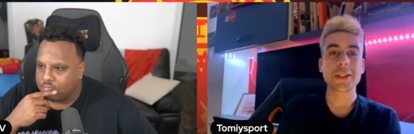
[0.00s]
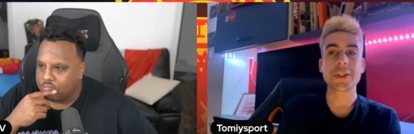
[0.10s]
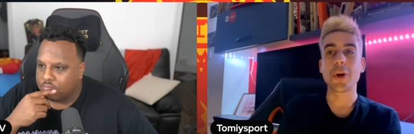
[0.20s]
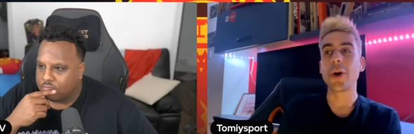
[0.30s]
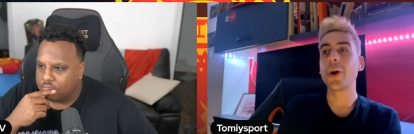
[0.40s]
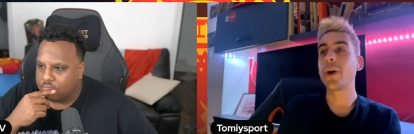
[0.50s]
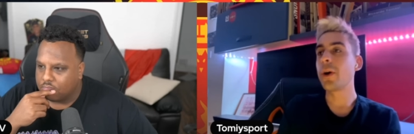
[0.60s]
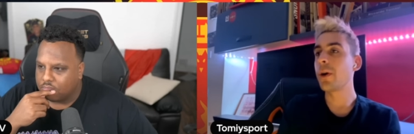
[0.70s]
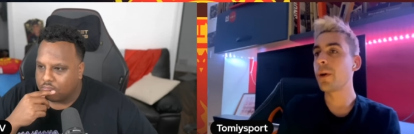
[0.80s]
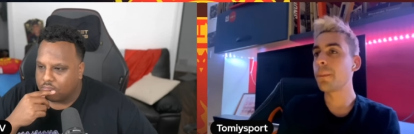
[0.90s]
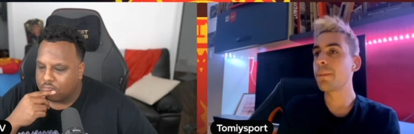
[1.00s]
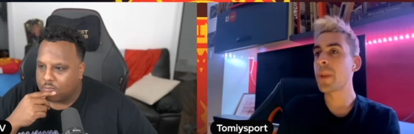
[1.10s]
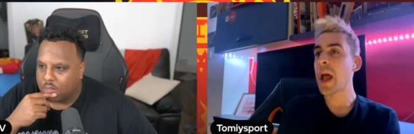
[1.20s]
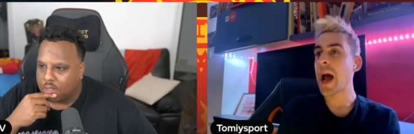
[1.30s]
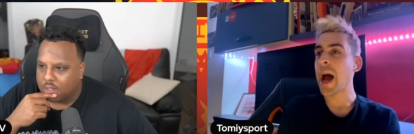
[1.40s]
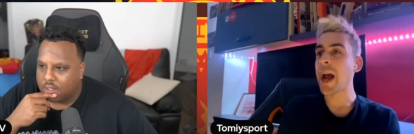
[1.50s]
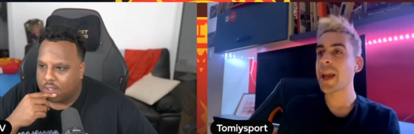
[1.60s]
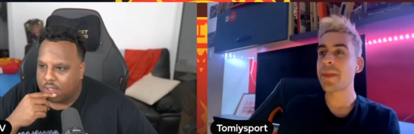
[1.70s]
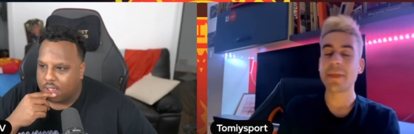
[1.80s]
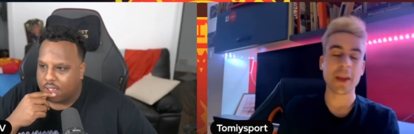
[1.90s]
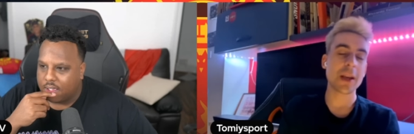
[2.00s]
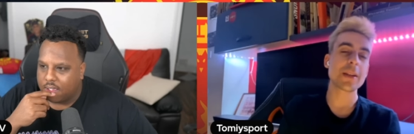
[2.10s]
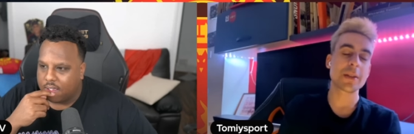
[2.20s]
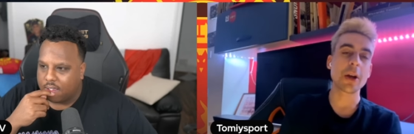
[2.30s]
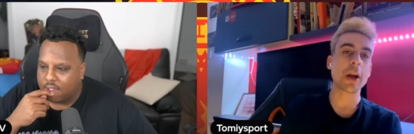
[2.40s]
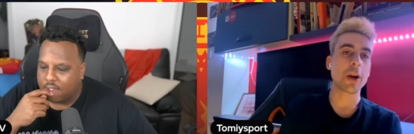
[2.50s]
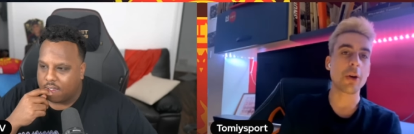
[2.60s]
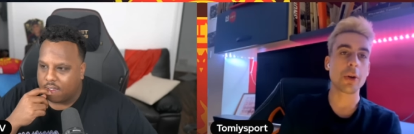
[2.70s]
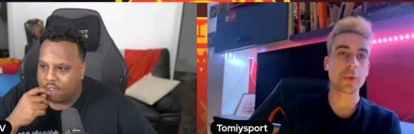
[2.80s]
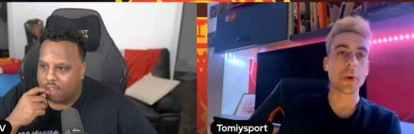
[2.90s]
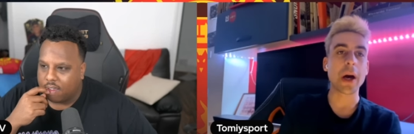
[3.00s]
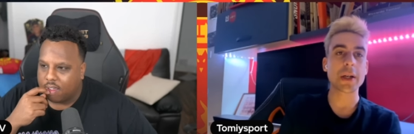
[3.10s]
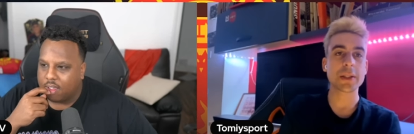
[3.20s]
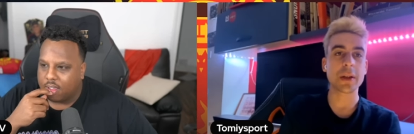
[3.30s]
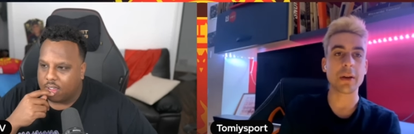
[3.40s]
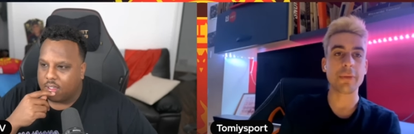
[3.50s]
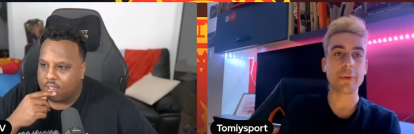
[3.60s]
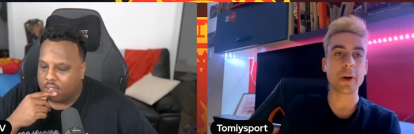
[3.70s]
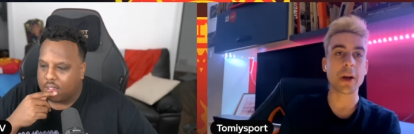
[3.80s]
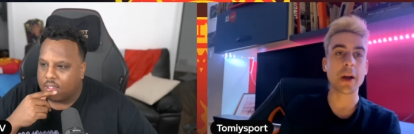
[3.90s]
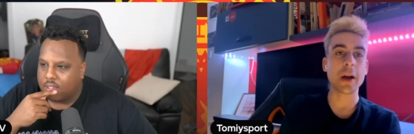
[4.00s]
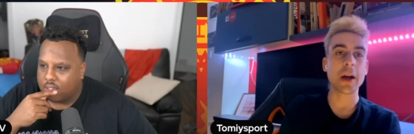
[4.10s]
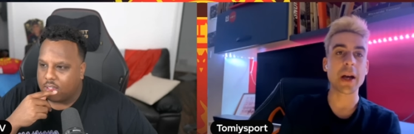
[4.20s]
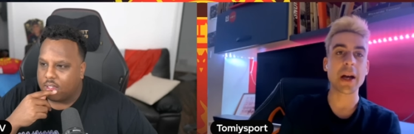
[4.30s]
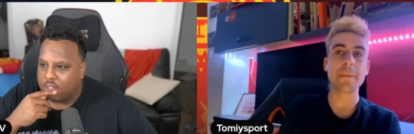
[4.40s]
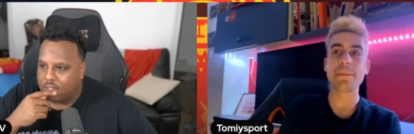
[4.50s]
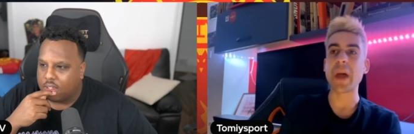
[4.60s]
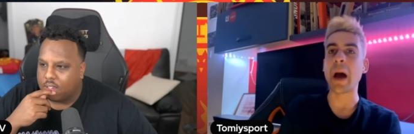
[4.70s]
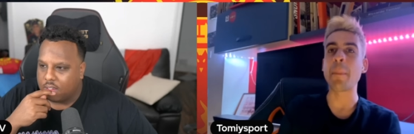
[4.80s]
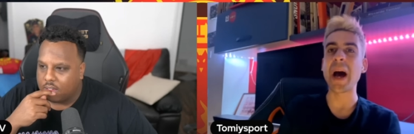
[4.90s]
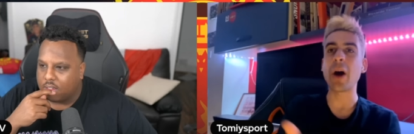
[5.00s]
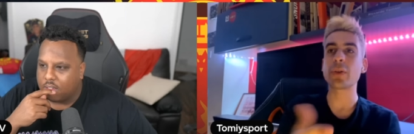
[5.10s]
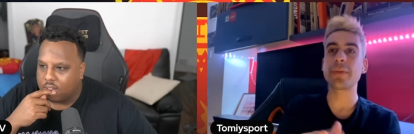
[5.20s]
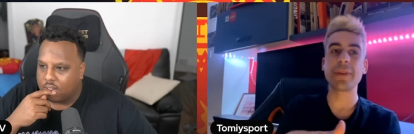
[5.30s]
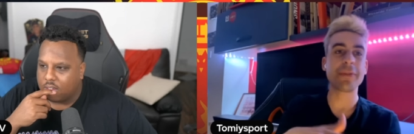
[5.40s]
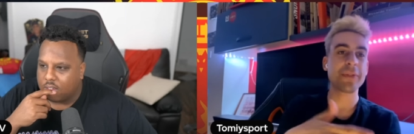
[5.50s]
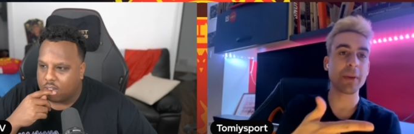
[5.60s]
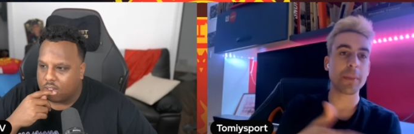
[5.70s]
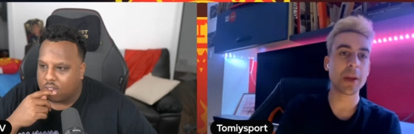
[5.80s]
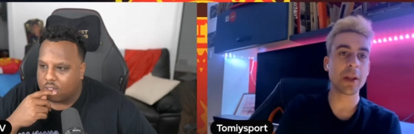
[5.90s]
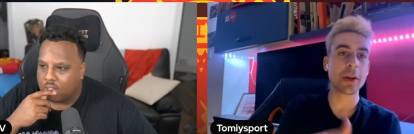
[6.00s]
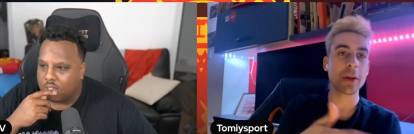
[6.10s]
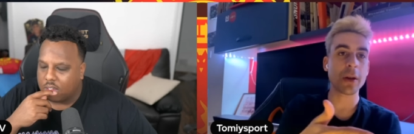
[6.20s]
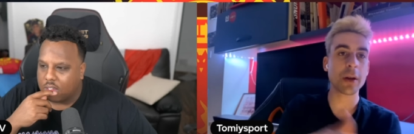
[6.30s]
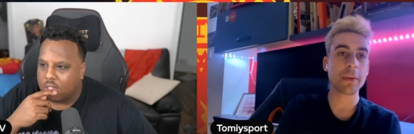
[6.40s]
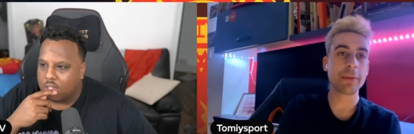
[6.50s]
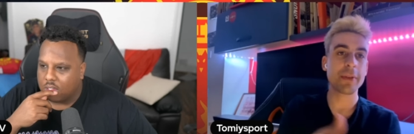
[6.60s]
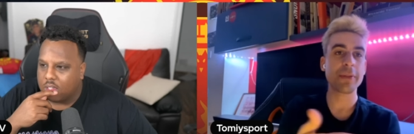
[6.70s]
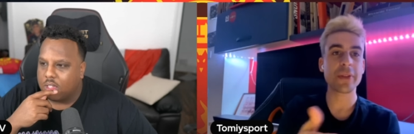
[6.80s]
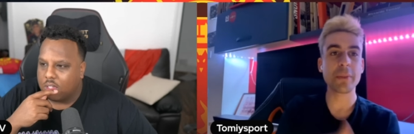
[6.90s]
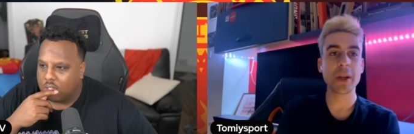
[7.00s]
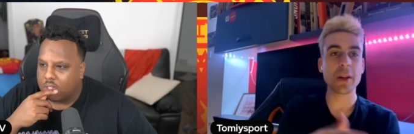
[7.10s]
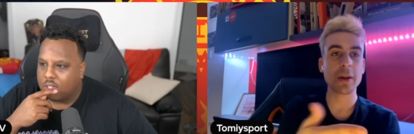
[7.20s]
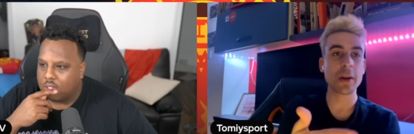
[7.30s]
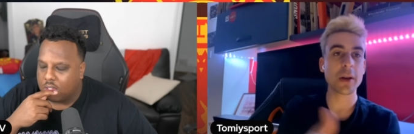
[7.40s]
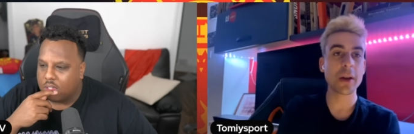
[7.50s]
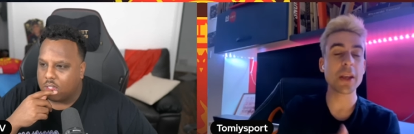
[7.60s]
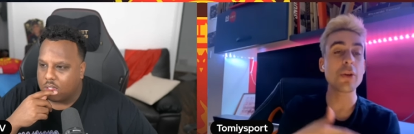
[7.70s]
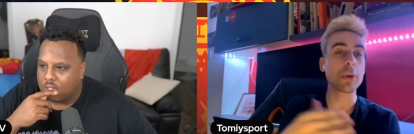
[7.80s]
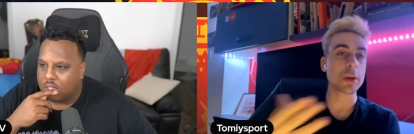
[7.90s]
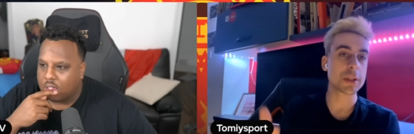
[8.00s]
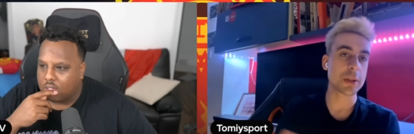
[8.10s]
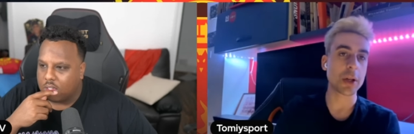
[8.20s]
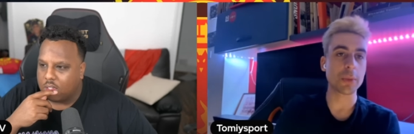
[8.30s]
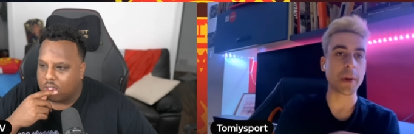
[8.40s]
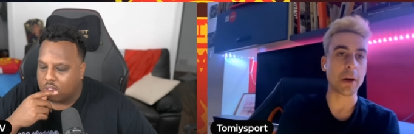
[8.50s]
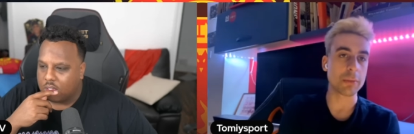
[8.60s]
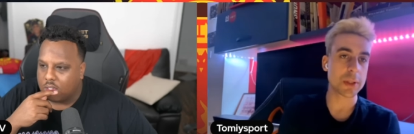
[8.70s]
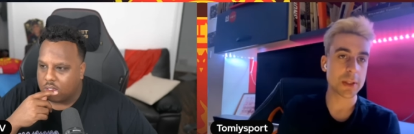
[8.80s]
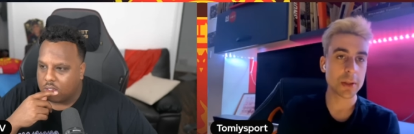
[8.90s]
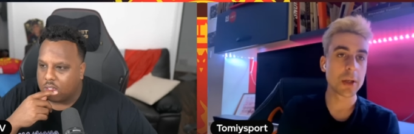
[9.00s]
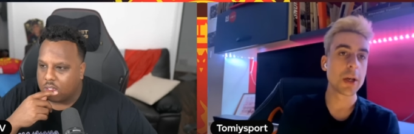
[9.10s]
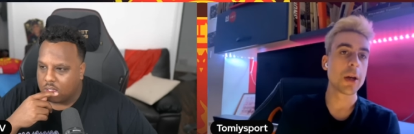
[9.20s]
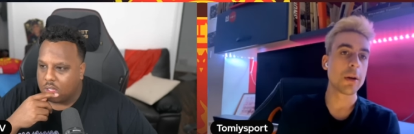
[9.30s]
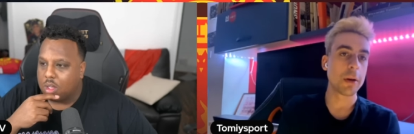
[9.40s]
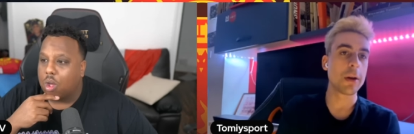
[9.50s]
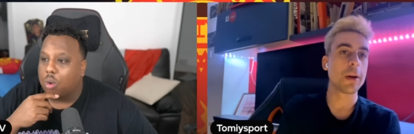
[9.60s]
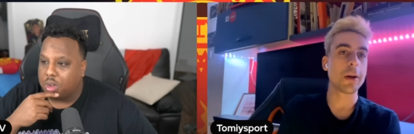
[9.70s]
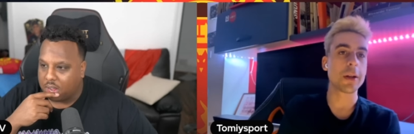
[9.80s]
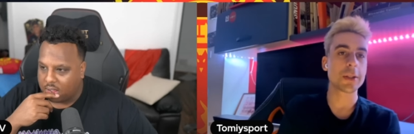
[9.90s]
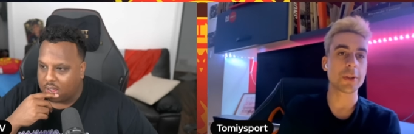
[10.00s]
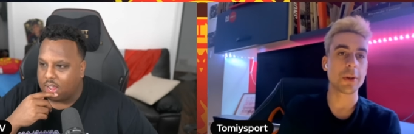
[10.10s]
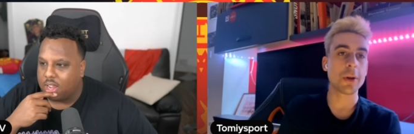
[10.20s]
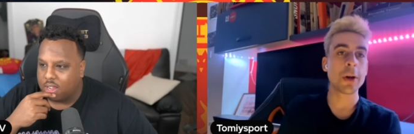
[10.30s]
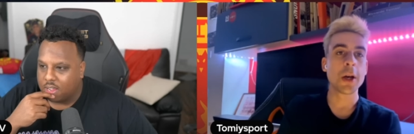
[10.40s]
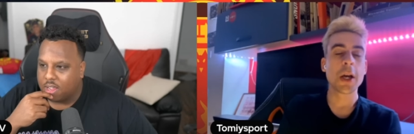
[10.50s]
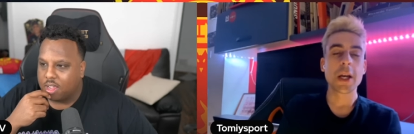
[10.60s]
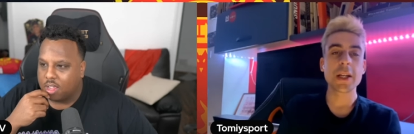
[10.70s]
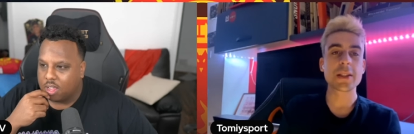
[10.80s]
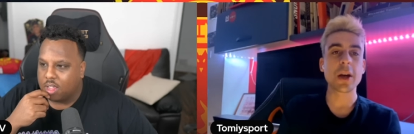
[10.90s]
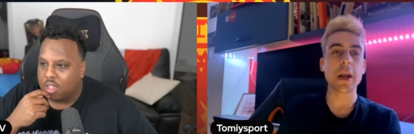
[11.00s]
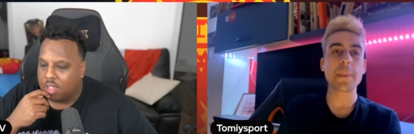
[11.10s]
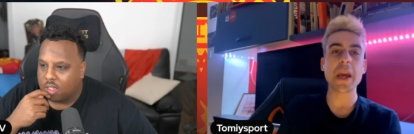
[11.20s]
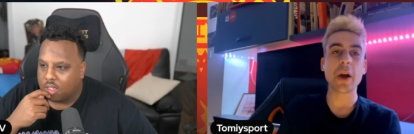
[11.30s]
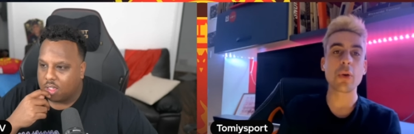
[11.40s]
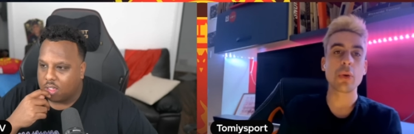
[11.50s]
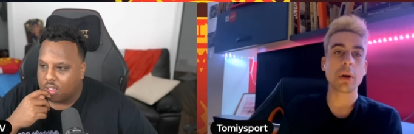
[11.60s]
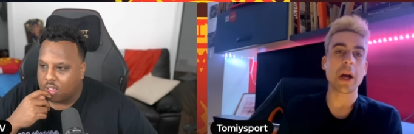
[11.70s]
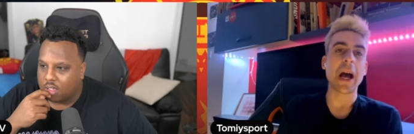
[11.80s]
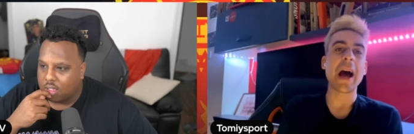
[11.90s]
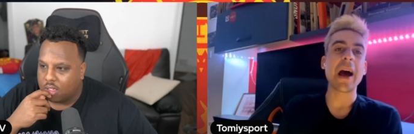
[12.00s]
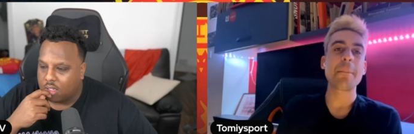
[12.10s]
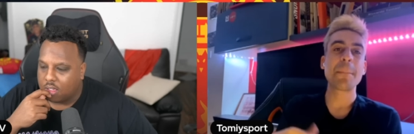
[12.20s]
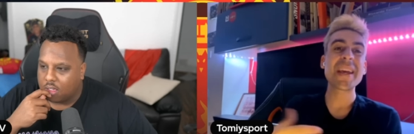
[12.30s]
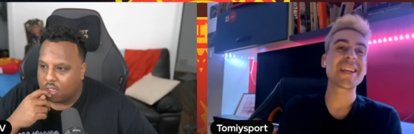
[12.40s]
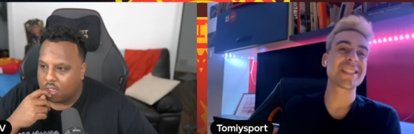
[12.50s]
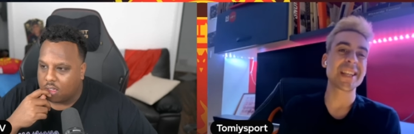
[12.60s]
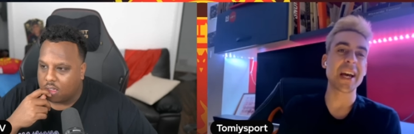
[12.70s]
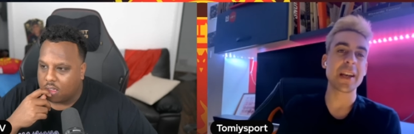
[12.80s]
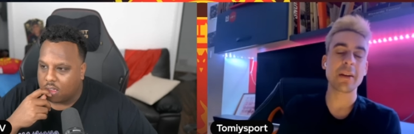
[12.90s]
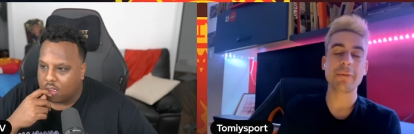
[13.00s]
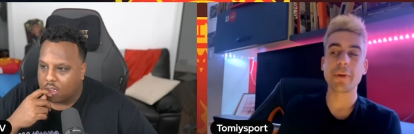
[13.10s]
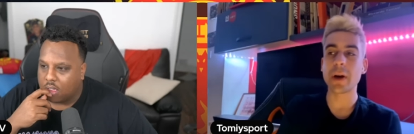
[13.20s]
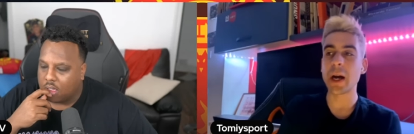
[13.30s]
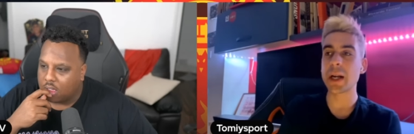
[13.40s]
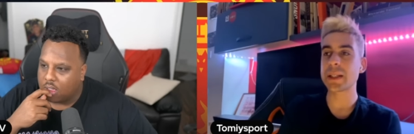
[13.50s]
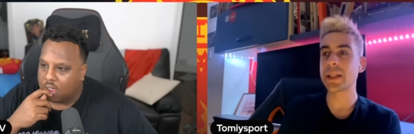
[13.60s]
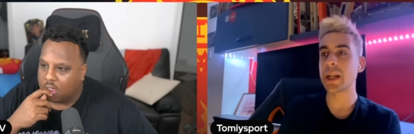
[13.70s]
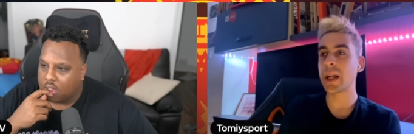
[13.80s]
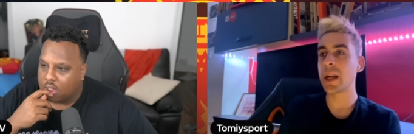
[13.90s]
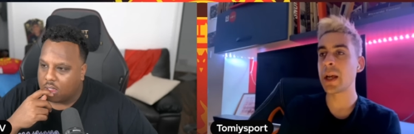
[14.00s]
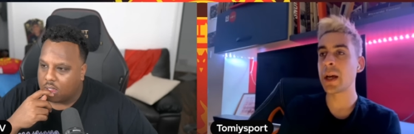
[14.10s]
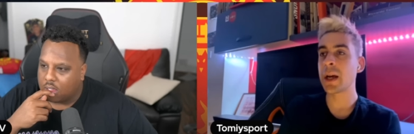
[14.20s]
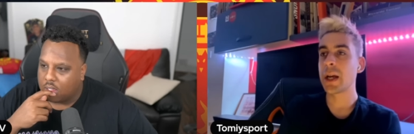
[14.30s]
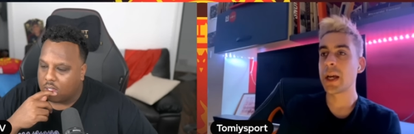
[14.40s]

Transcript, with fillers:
Speaker 1: so I think it's gonna go to Arsenal for uh, about 50 million, uh, 50 million euros, not pounds. Okay. so it's gonna be a good, a big signing for Arsenal